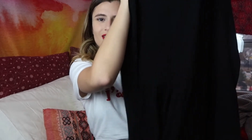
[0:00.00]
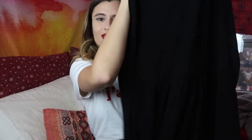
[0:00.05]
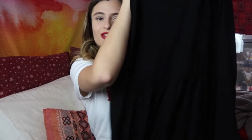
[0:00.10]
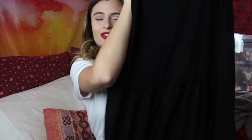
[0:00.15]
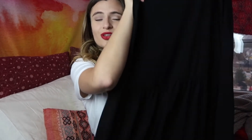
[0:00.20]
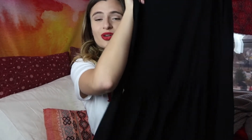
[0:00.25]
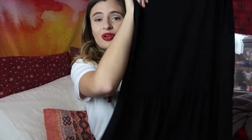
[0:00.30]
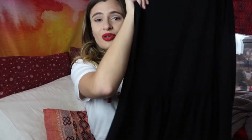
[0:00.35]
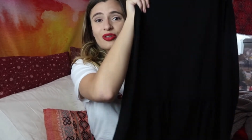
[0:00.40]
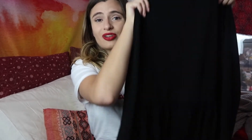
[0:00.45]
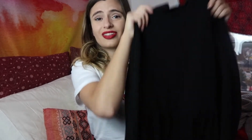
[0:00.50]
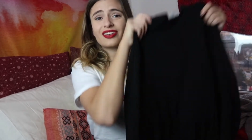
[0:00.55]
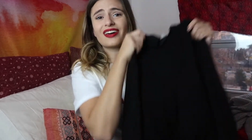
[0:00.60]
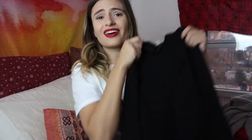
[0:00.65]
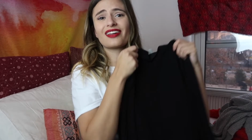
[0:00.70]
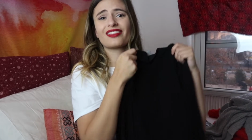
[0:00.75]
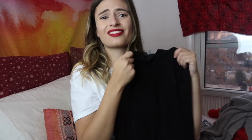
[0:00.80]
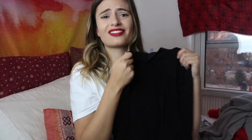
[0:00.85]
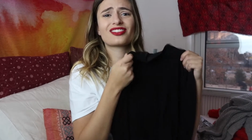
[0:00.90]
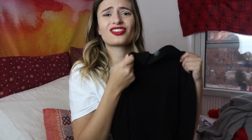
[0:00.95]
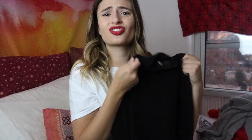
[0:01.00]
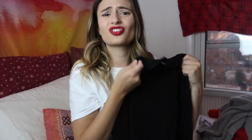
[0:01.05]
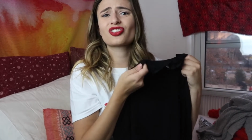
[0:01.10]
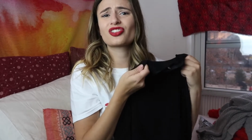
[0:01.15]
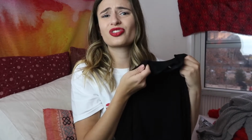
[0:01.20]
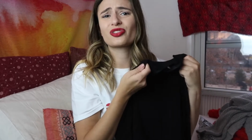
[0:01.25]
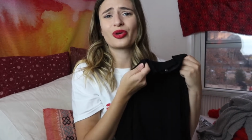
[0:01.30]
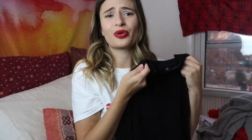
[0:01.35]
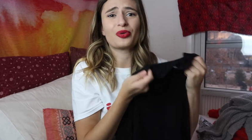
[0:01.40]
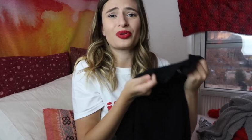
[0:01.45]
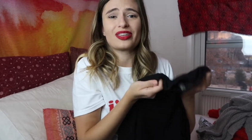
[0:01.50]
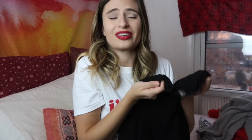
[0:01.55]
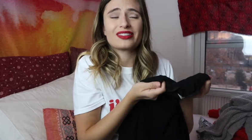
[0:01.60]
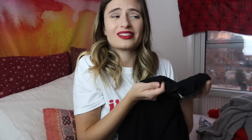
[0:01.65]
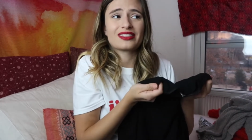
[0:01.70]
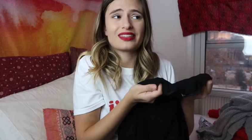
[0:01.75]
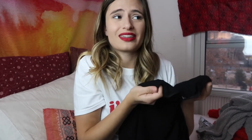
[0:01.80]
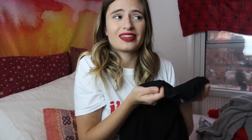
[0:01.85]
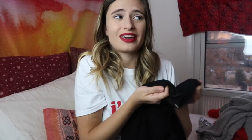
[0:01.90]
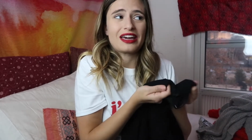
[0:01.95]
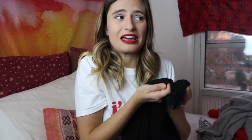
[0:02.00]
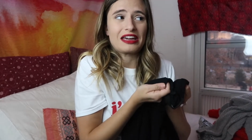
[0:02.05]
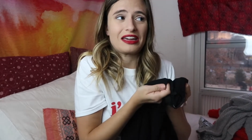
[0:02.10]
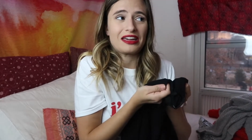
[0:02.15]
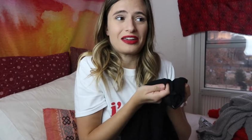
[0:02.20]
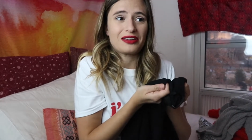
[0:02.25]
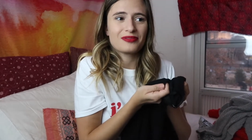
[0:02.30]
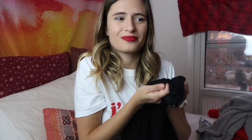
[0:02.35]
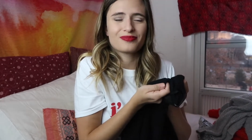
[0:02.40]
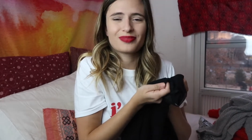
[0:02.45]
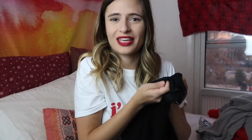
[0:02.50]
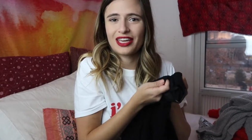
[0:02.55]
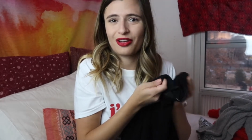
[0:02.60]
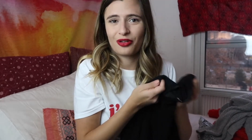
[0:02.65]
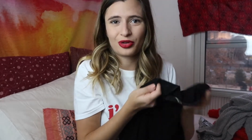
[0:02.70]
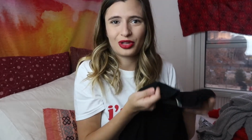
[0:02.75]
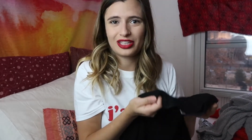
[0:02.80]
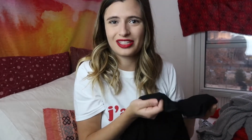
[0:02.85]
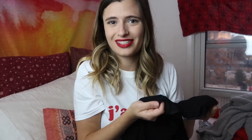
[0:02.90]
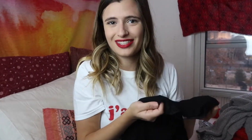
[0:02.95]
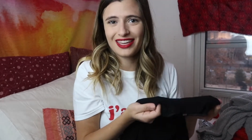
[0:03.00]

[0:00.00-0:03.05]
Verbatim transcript: So yeah, this is just so easy. I can't really